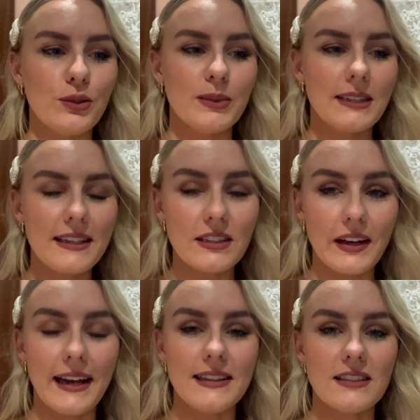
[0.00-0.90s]
Potato
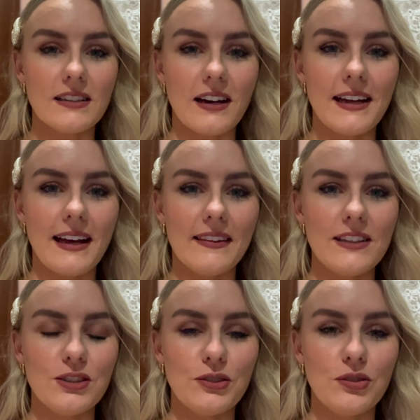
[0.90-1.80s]
Head tonight and they
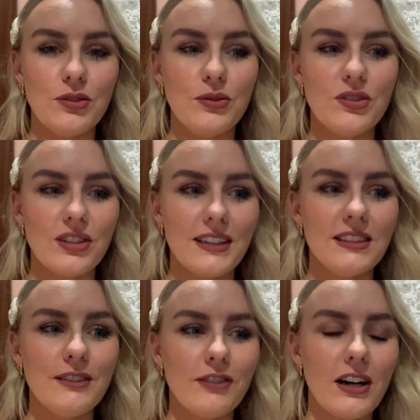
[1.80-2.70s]
do
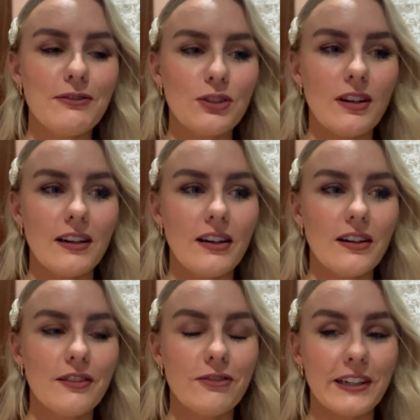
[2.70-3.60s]
$35
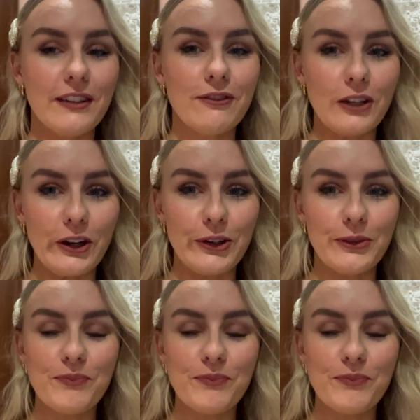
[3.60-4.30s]
free flow